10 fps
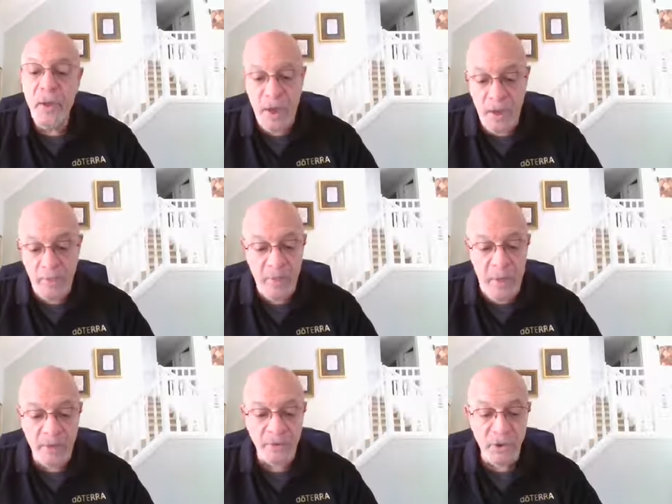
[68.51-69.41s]
Um,
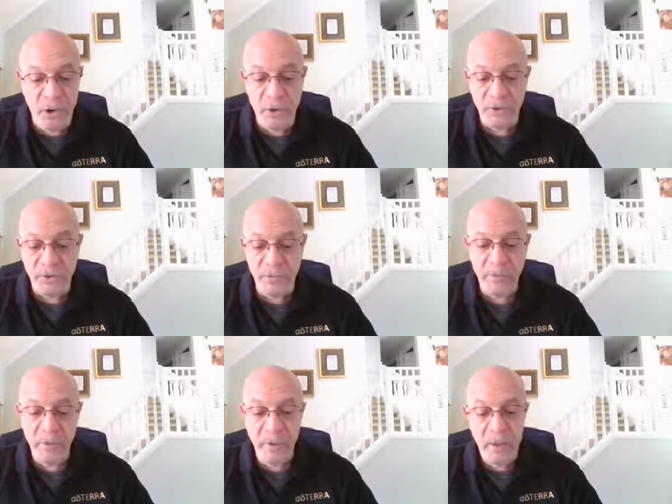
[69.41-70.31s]
that is
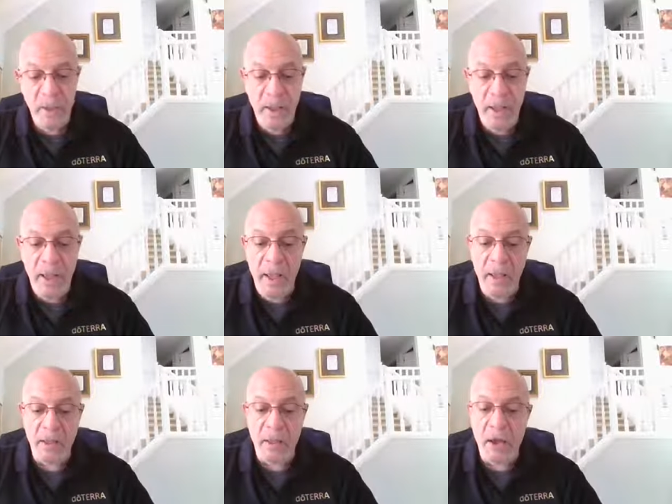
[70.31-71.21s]
awesome.
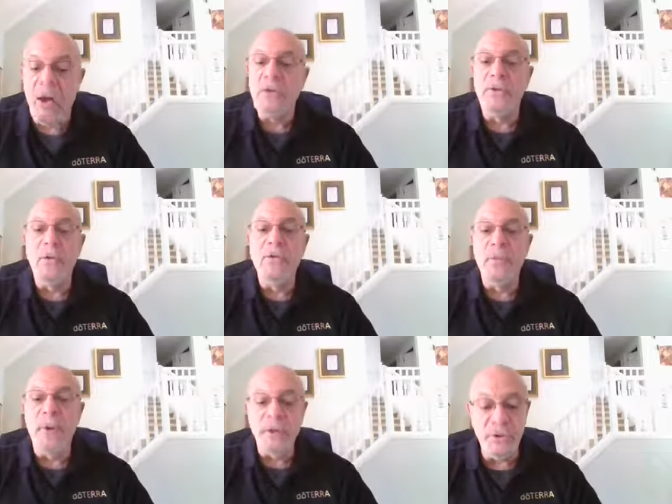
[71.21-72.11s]
And also
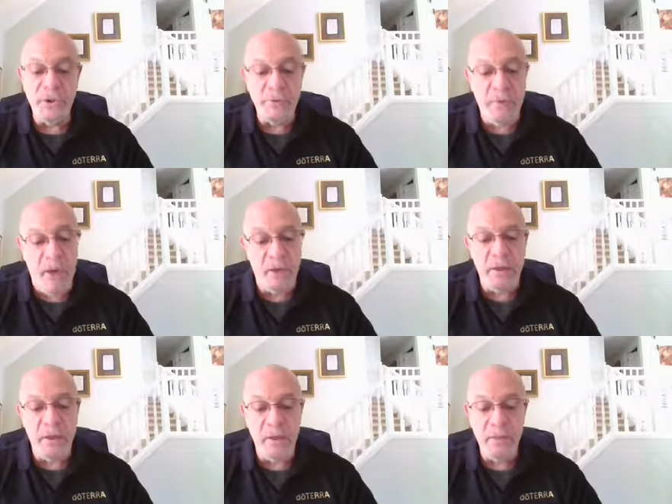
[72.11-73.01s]
to mention
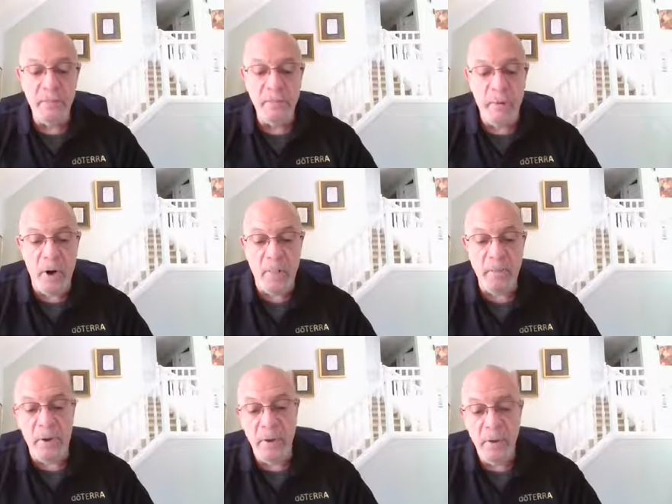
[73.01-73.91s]
Monica,
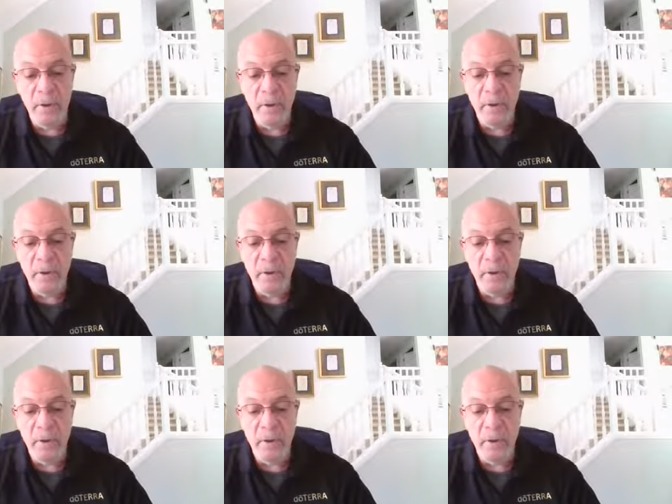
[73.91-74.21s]
Barbara,